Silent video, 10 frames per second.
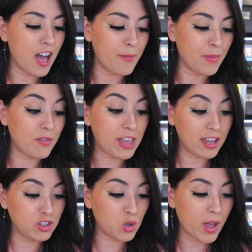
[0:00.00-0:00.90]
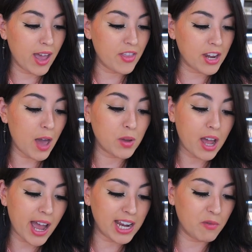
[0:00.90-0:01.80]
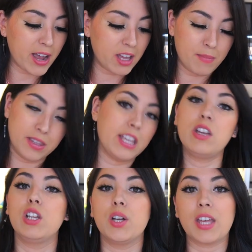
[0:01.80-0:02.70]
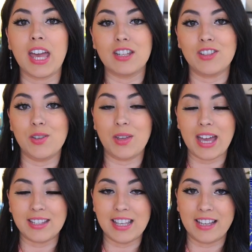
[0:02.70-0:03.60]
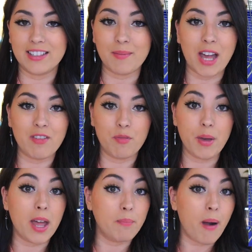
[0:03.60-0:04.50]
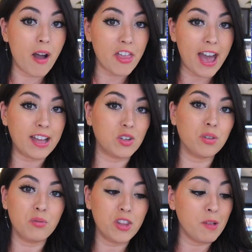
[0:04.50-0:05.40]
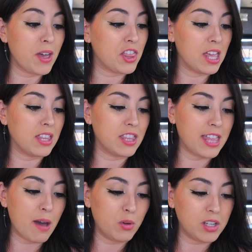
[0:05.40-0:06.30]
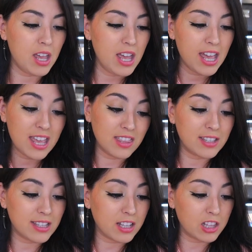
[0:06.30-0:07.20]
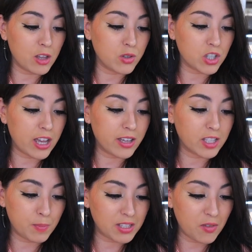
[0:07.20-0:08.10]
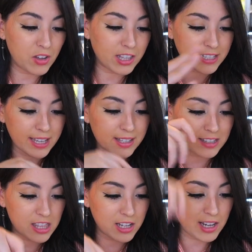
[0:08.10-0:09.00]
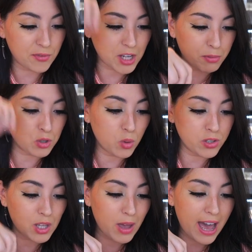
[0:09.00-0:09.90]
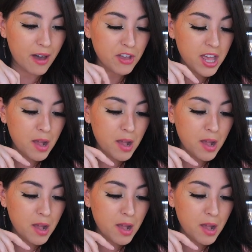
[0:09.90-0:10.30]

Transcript: if they enjoy it, then I would highly recommend that you look into getting some kind of a bird bath add-on for them. I think that that would, in this enclosure specifically, because I can see the lift-up doors you have,